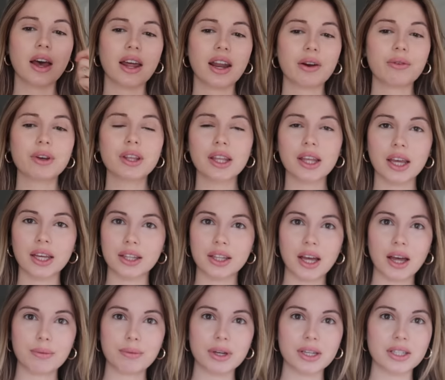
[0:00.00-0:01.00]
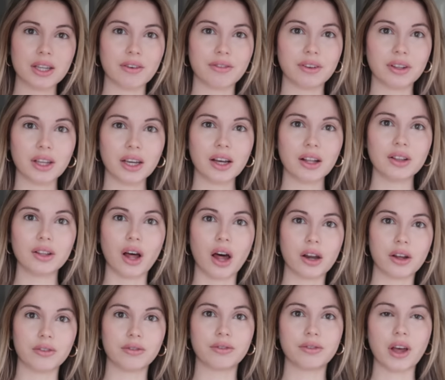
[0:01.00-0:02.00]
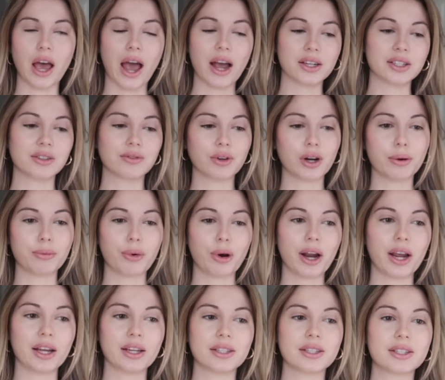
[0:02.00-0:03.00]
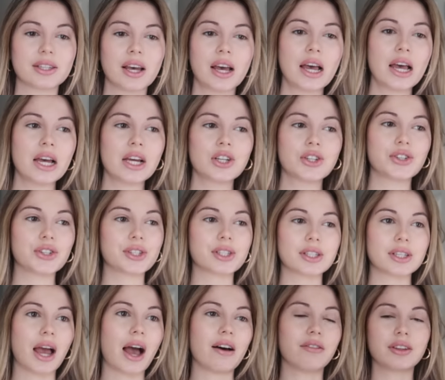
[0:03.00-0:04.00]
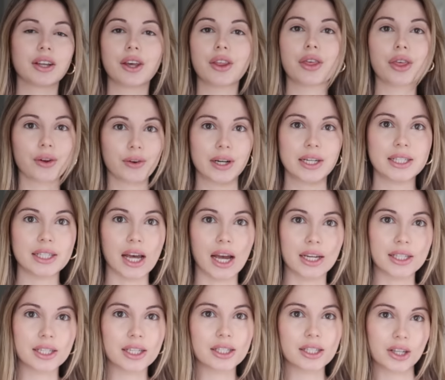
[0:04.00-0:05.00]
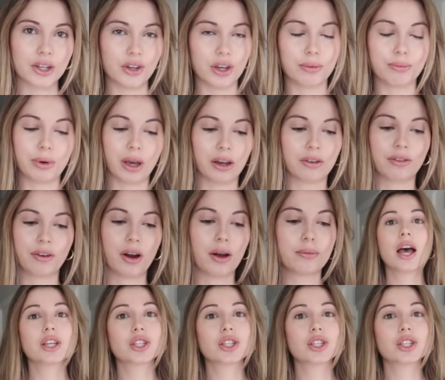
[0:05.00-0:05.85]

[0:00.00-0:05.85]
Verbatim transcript: And I really like that because I feel like a lot of activewear brands just have like three sizes that you can pick from.